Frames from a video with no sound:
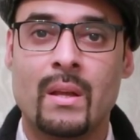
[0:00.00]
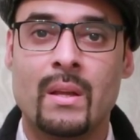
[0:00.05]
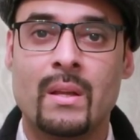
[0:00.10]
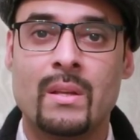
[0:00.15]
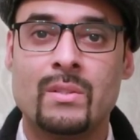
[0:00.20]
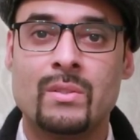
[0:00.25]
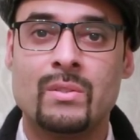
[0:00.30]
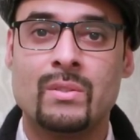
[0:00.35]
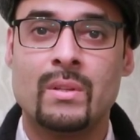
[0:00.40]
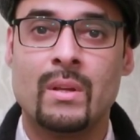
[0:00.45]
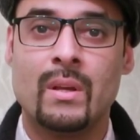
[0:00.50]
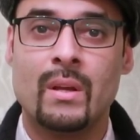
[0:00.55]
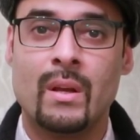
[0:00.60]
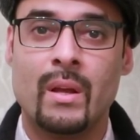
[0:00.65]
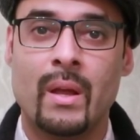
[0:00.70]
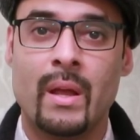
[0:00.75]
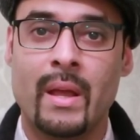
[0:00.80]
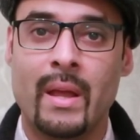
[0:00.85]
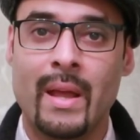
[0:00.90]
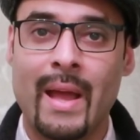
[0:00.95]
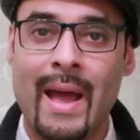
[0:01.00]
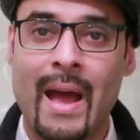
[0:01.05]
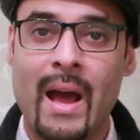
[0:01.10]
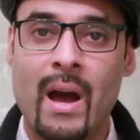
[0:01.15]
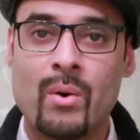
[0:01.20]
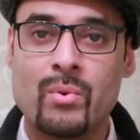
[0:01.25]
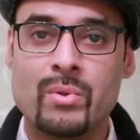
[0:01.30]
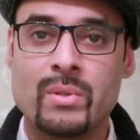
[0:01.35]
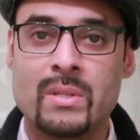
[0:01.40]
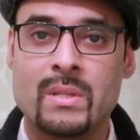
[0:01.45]
is, it
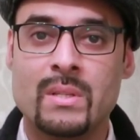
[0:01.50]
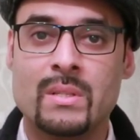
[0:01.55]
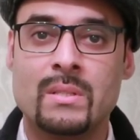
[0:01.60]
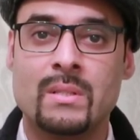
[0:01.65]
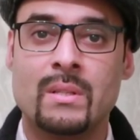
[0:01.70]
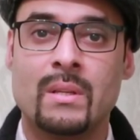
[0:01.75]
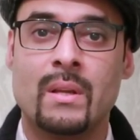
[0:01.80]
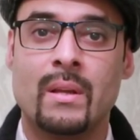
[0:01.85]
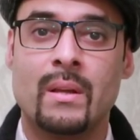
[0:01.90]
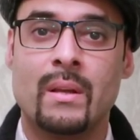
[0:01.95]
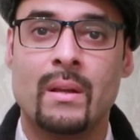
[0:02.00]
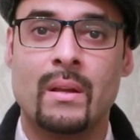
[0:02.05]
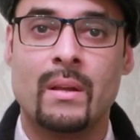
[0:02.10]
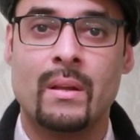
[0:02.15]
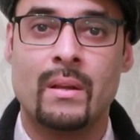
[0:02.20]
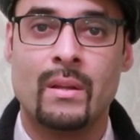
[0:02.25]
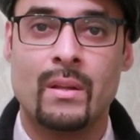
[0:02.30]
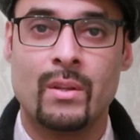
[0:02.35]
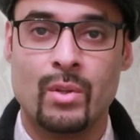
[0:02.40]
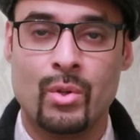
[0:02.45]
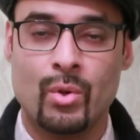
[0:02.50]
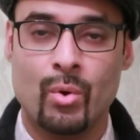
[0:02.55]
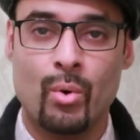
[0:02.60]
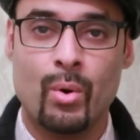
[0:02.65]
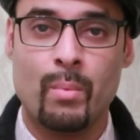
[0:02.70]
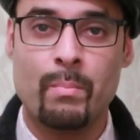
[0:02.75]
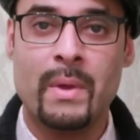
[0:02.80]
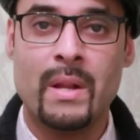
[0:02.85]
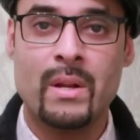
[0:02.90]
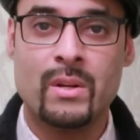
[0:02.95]
houses
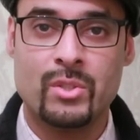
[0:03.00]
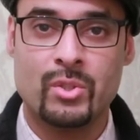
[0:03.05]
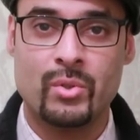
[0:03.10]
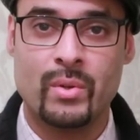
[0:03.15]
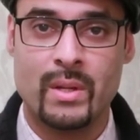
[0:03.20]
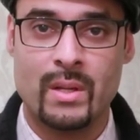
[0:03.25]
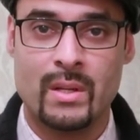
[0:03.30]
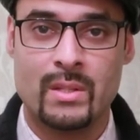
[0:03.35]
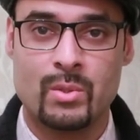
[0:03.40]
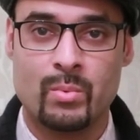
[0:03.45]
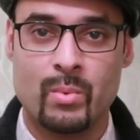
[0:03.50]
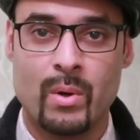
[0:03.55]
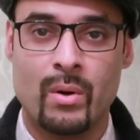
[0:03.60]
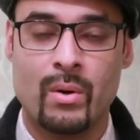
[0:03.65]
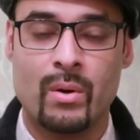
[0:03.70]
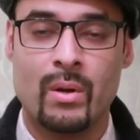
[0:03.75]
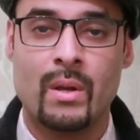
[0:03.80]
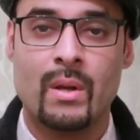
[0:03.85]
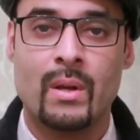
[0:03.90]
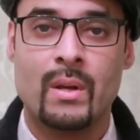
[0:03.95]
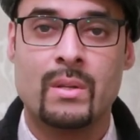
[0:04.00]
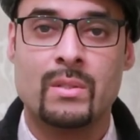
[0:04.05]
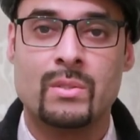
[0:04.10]
your military as well.